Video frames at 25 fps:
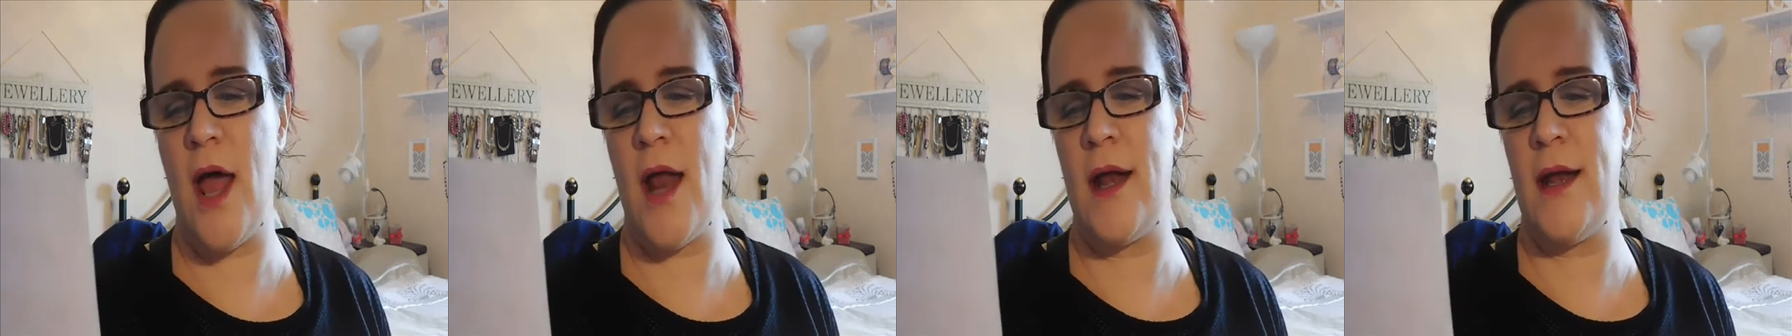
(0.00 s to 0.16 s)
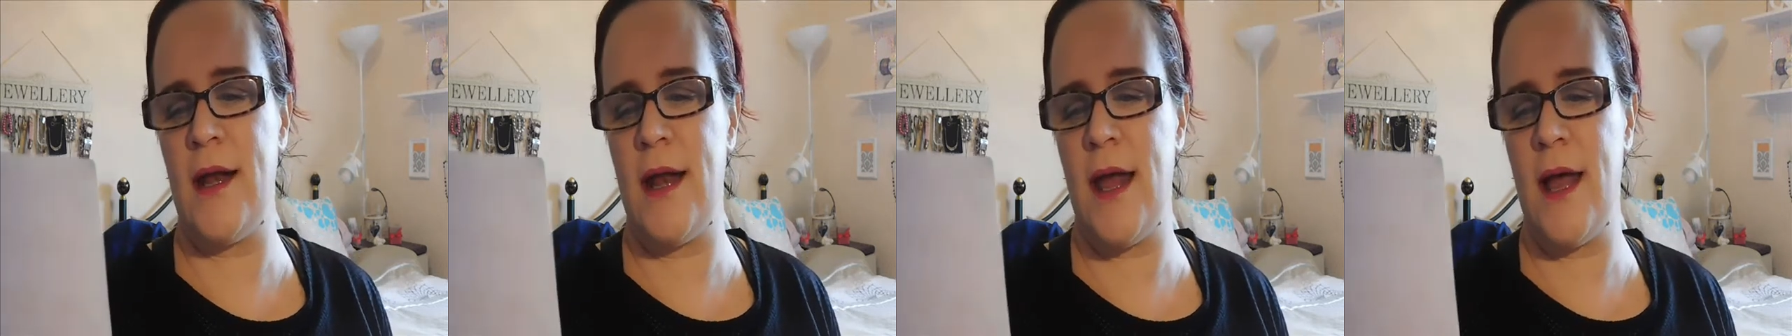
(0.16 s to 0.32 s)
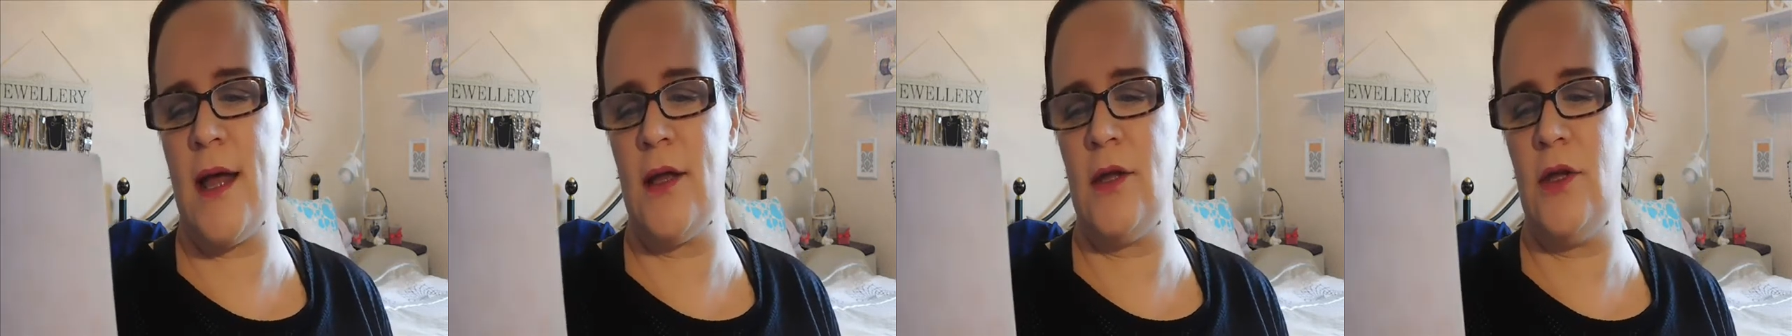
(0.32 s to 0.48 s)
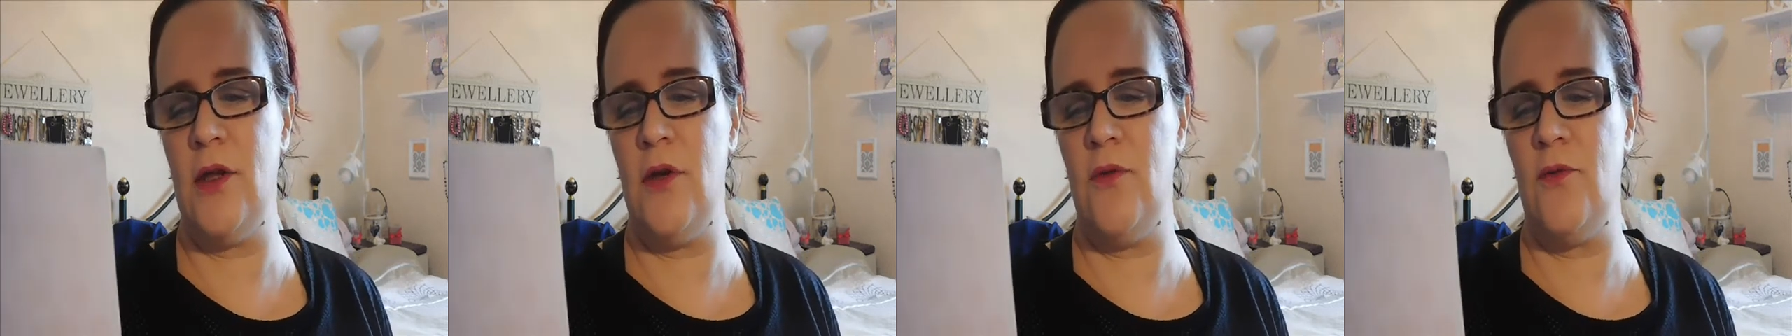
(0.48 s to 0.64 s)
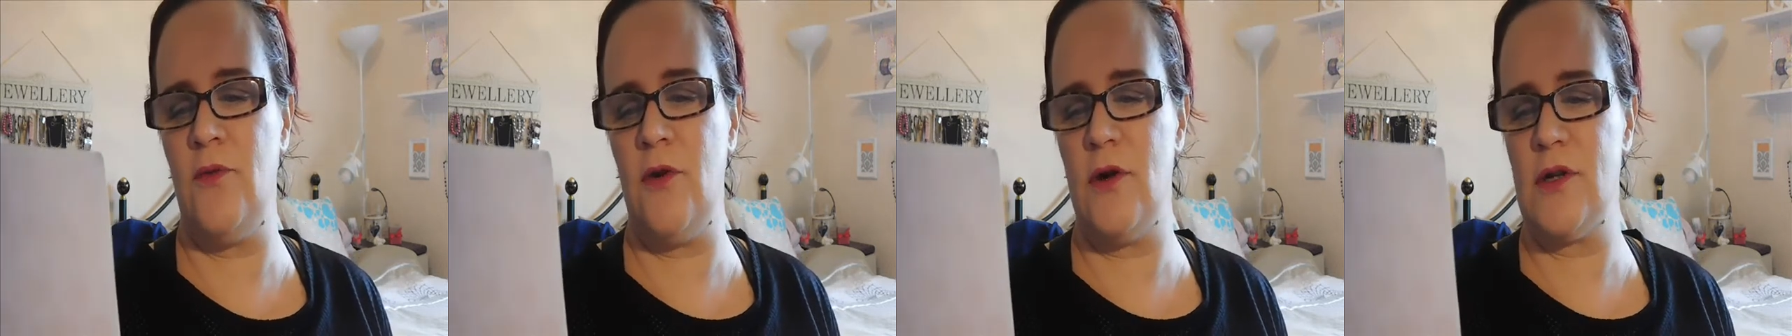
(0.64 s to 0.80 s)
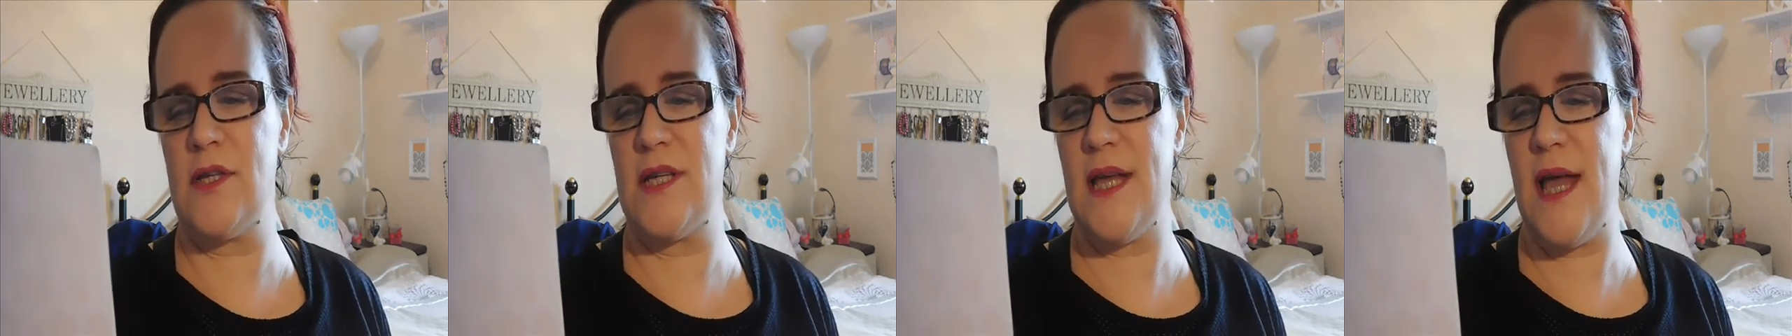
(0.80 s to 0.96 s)
and now you've
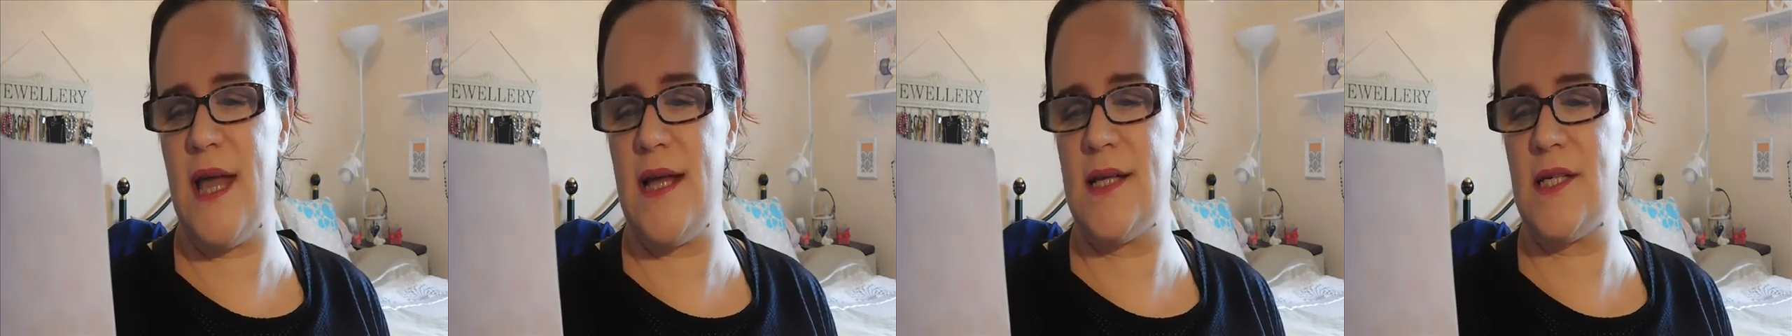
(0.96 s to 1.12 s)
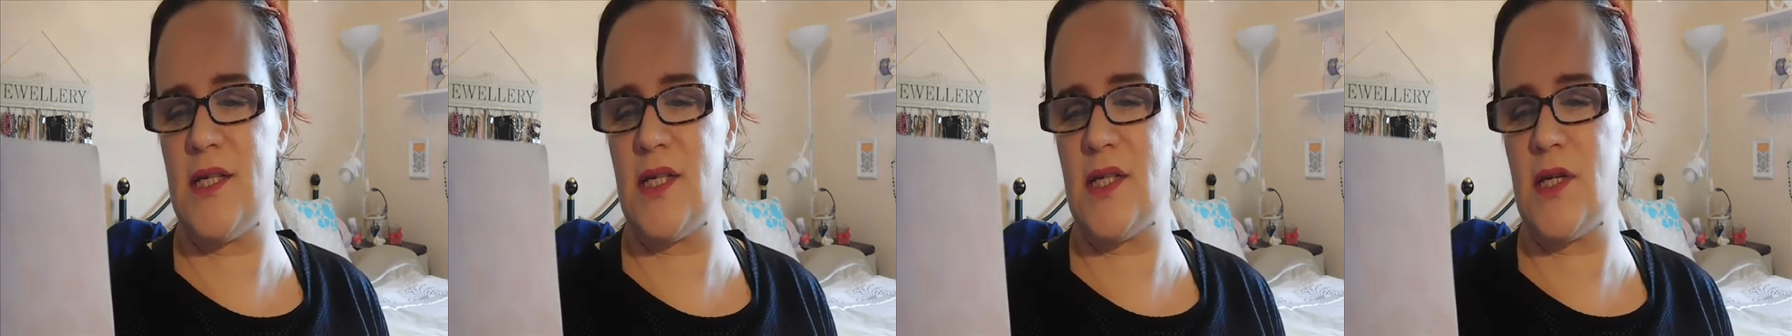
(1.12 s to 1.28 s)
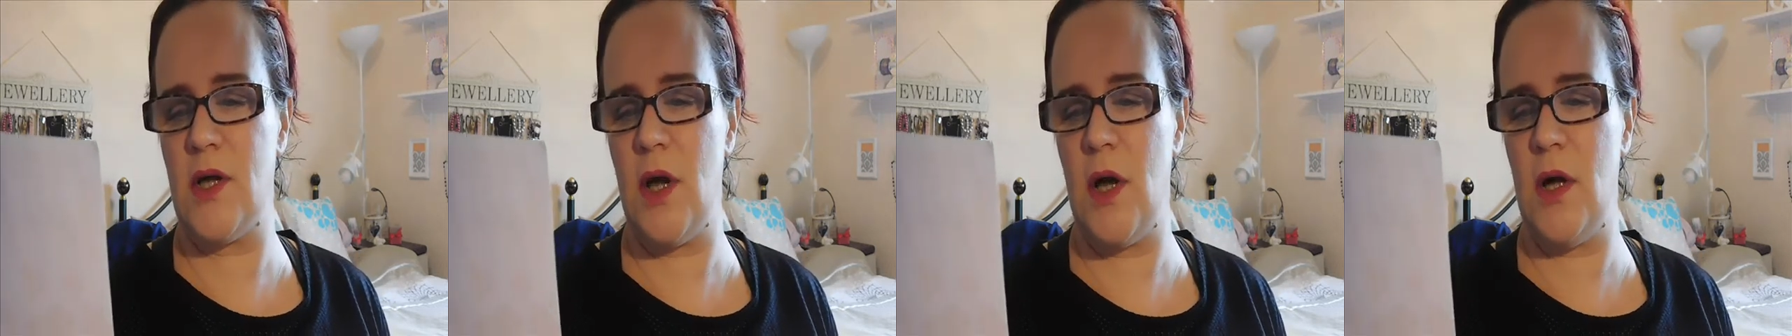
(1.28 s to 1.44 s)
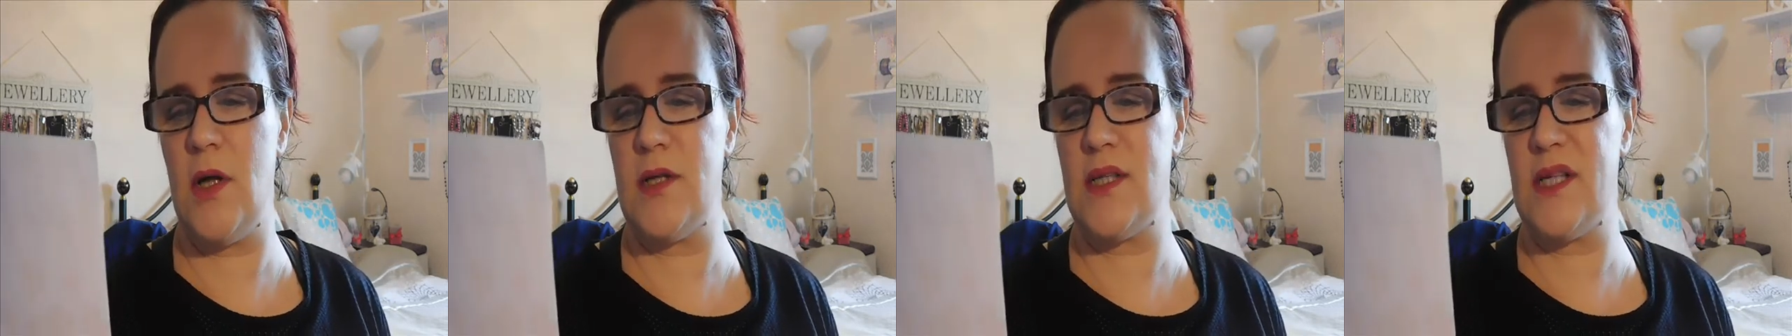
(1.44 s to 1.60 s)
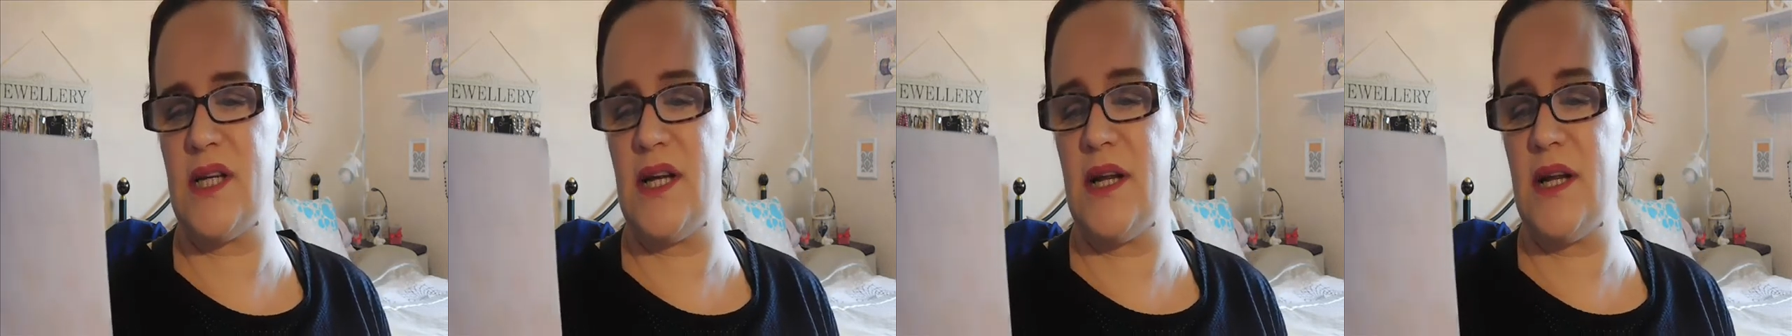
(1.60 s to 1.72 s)
got a head start